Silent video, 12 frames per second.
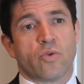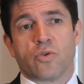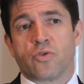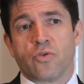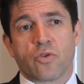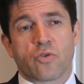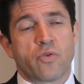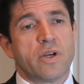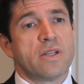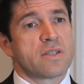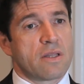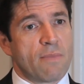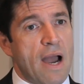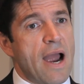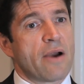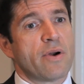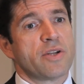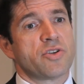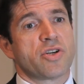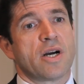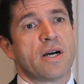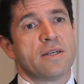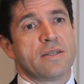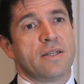the world to the queens and
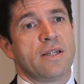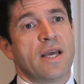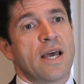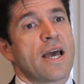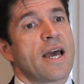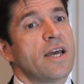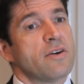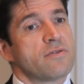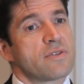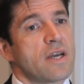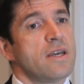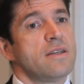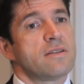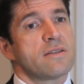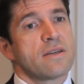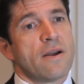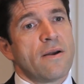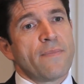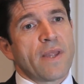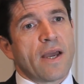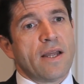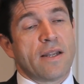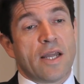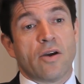maharajas and head of states
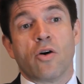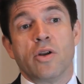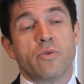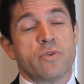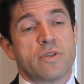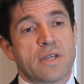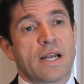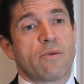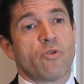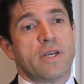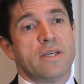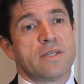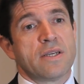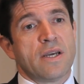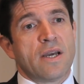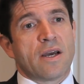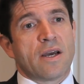and, and Hollywood celebrities.